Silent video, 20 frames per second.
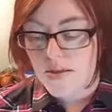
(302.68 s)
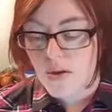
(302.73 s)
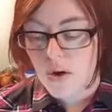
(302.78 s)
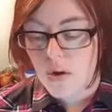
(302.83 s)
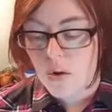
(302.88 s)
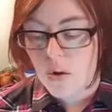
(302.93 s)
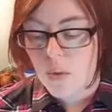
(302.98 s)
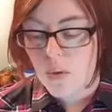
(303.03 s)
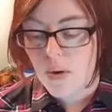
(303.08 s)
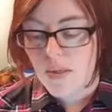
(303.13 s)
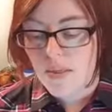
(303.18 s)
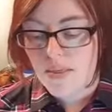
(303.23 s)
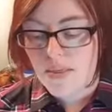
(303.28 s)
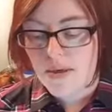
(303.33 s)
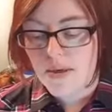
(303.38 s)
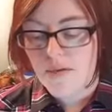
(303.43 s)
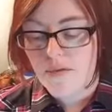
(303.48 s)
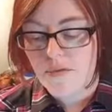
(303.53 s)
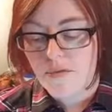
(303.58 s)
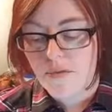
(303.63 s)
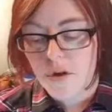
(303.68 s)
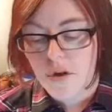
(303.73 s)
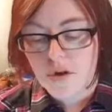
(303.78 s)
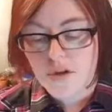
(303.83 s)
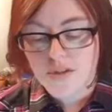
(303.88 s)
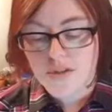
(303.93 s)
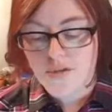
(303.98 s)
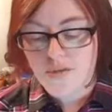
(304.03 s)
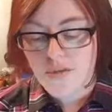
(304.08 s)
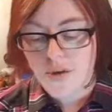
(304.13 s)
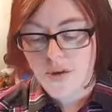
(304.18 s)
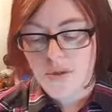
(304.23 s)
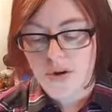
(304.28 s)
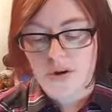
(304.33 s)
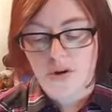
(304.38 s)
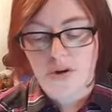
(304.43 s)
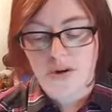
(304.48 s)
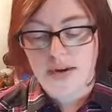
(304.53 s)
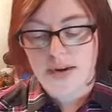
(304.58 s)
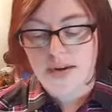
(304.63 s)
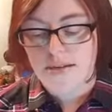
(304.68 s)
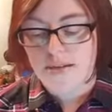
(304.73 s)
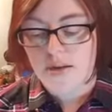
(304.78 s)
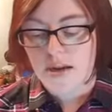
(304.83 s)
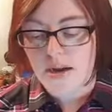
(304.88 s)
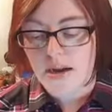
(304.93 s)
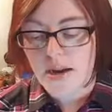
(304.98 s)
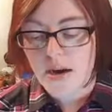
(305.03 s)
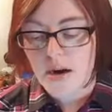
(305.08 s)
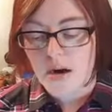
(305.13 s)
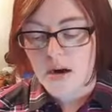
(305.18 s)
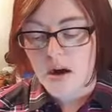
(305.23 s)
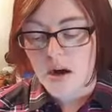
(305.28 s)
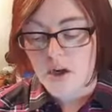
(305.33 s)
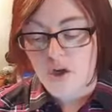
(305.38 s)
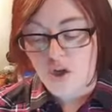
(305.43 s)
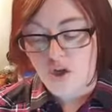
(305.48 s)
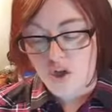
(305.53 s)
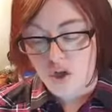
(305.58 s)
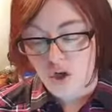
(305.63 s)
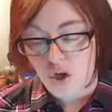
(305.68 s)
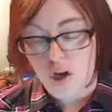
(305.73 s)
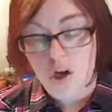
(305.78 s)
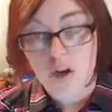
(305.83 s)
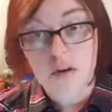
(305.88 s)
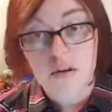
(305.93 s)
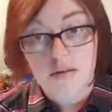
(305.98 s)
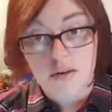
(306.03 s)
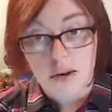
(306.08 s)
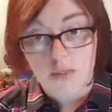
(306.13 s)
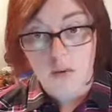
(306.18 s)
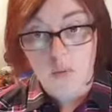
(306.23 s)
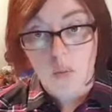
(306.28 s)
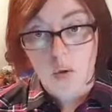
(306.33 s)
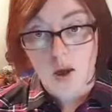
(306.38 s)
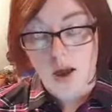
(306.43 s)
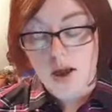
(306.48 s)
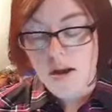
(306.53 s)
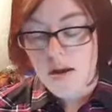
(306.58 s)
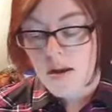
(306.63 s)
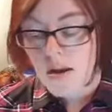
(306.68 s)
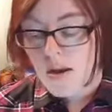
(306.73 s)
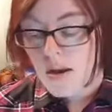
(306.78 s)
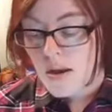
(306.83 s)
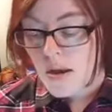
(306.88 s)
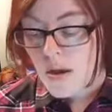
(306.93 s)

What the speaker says: So the first few ingredients on here are sugar, number 1,